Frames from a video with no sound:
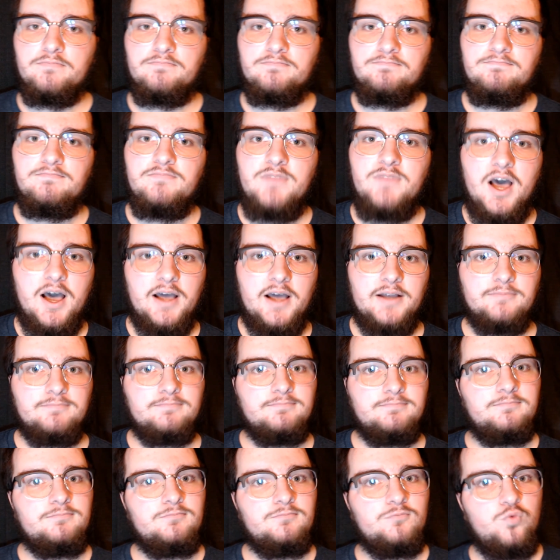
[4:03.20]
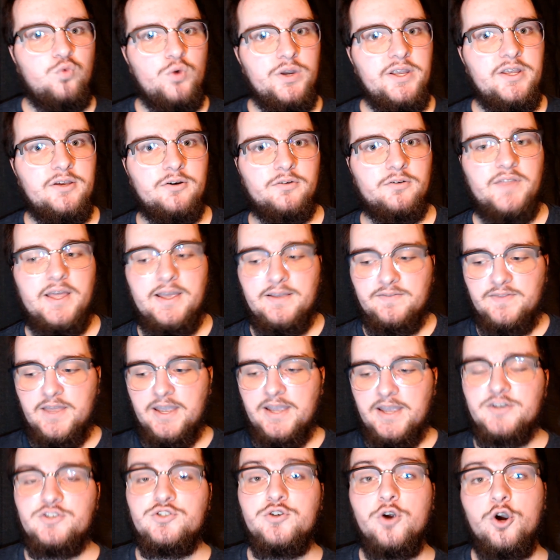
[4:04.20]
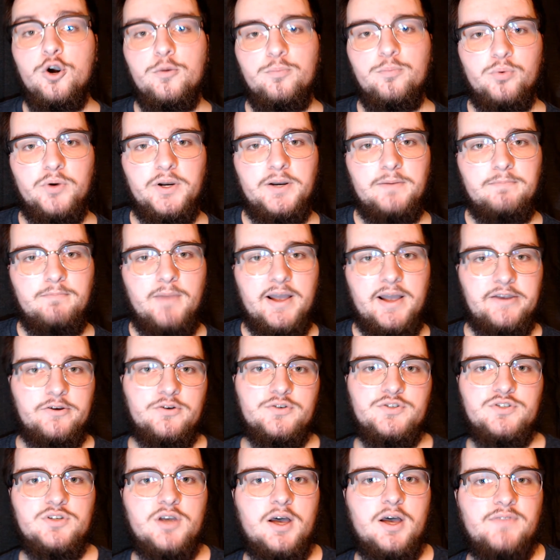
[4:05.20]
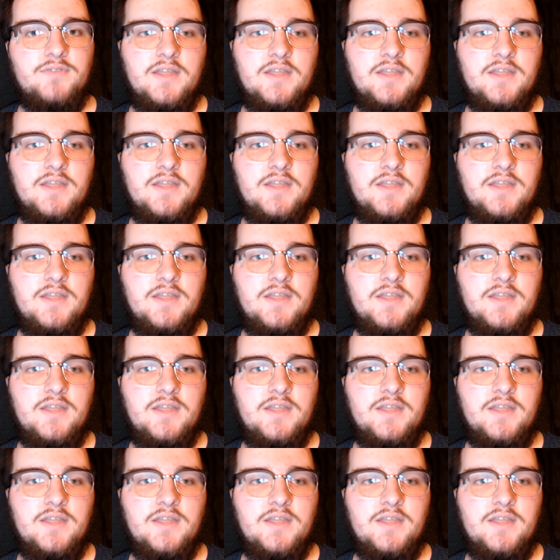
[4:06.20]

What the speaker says: not real. They interpret Microsoft.